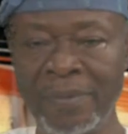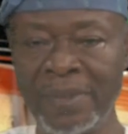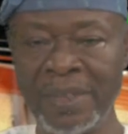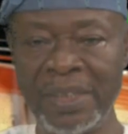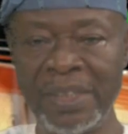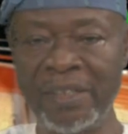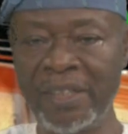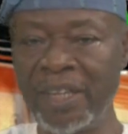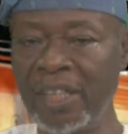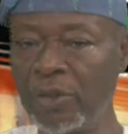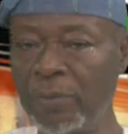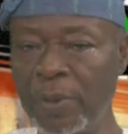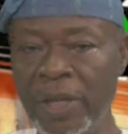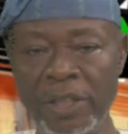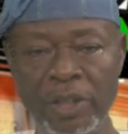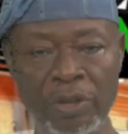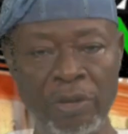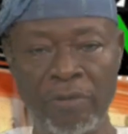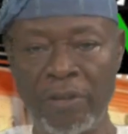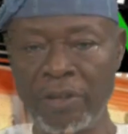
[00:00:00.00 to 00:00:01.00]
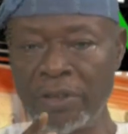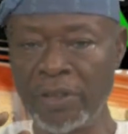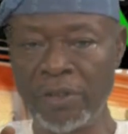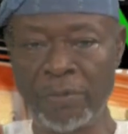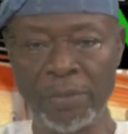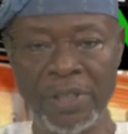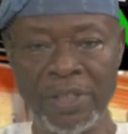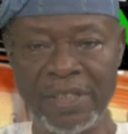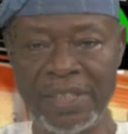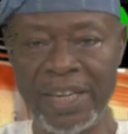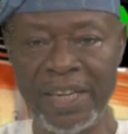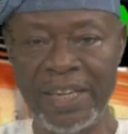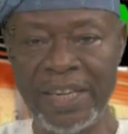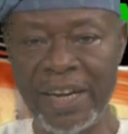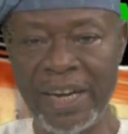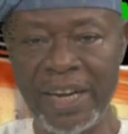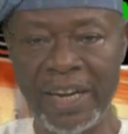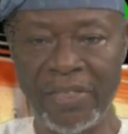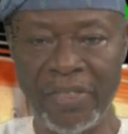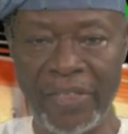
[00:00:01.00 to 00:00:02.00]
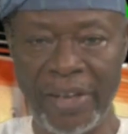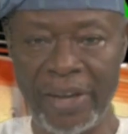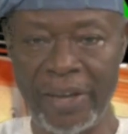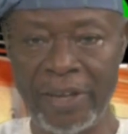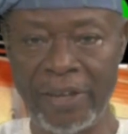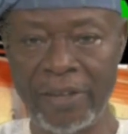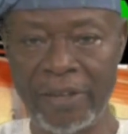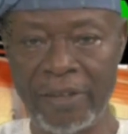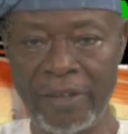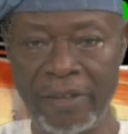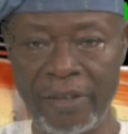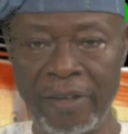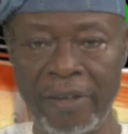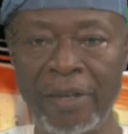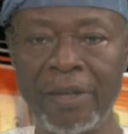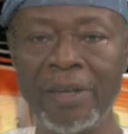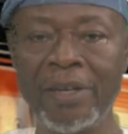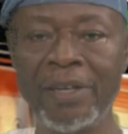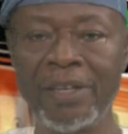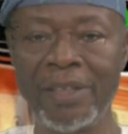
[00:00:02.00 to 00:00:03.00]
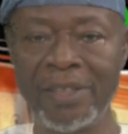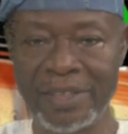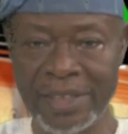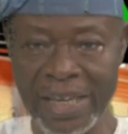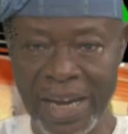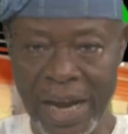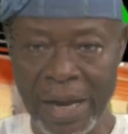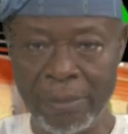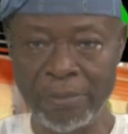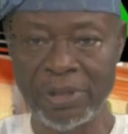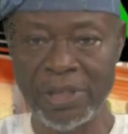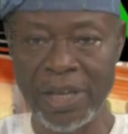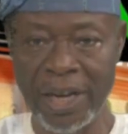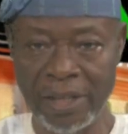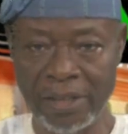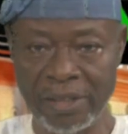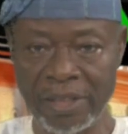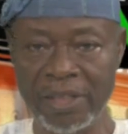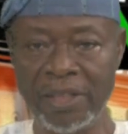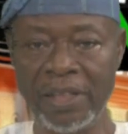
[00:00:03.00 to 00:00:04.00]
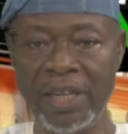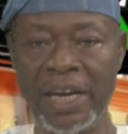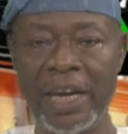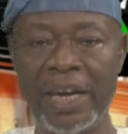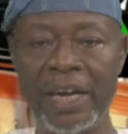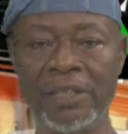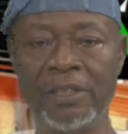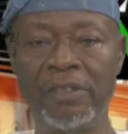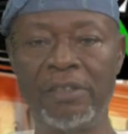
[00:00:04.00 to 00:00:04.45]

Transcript: Irrespective of what is being said here and there, times are still hard.